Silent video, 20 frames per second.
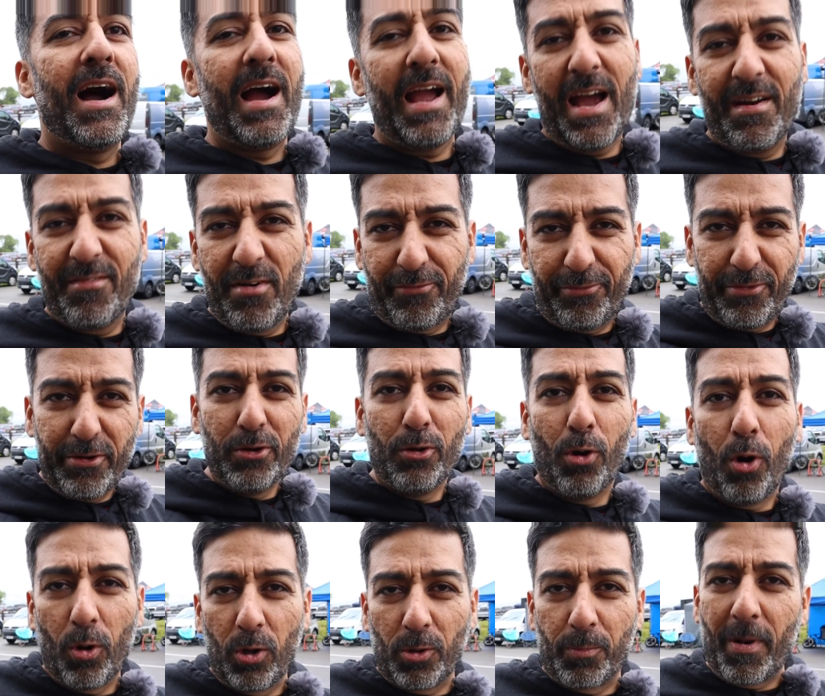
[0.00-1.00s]
I have a
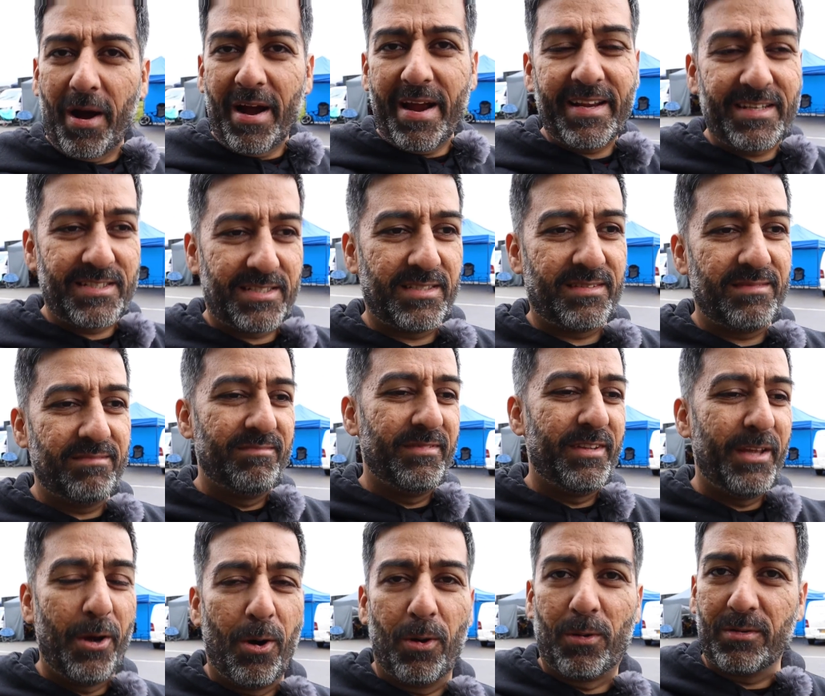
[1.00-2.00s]
few old bikes,
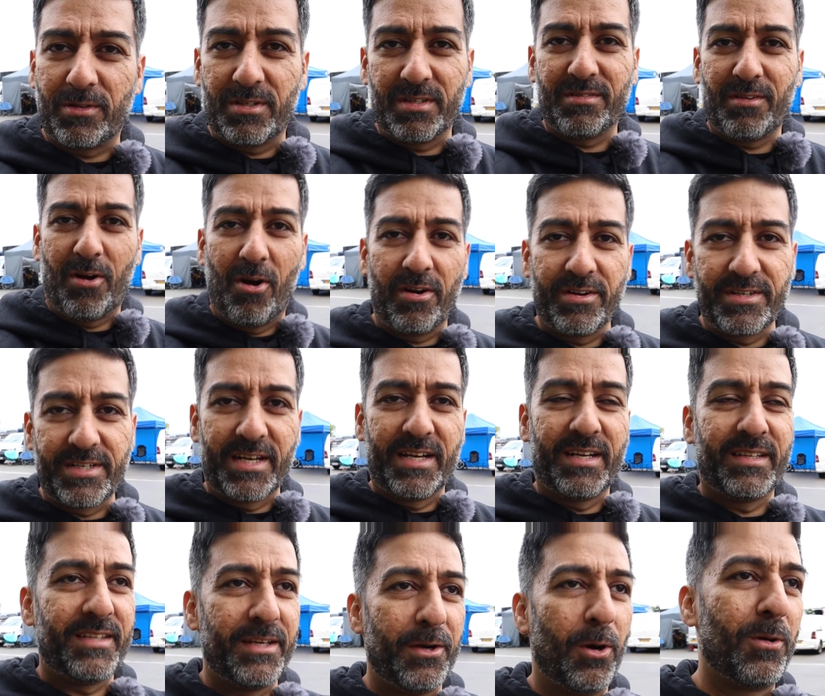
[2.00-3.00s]
the old
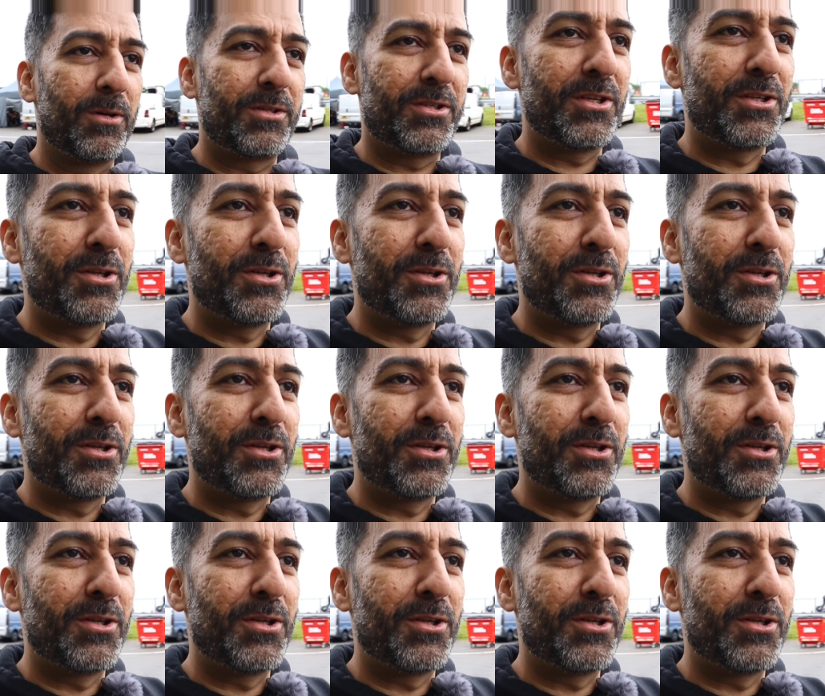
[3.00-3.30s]
Honda, the old